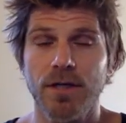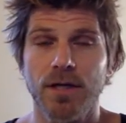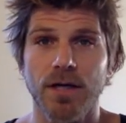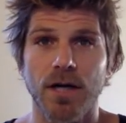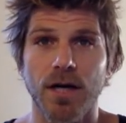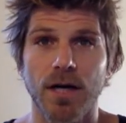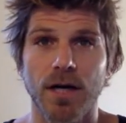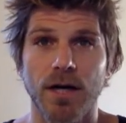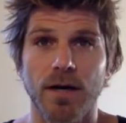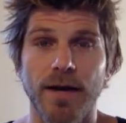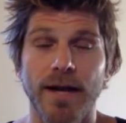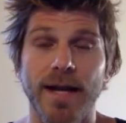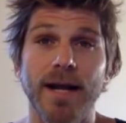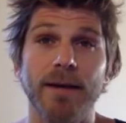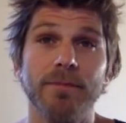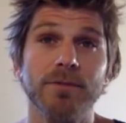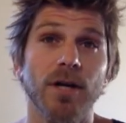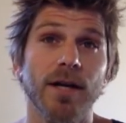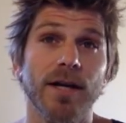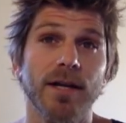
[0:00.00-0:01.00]
And
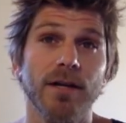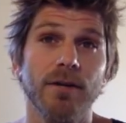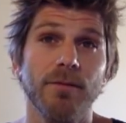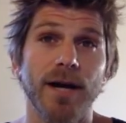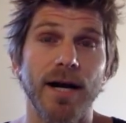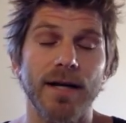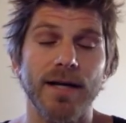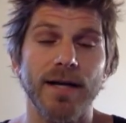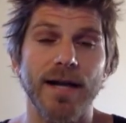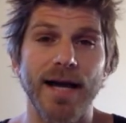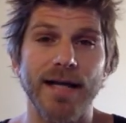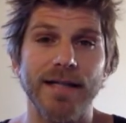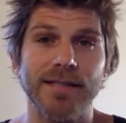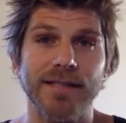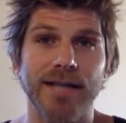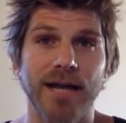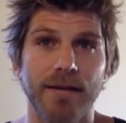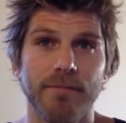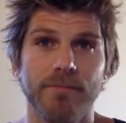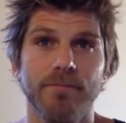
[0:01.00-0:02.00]
I'm talking about
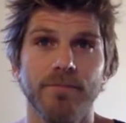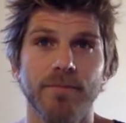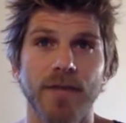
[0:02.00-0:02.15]
nighttime.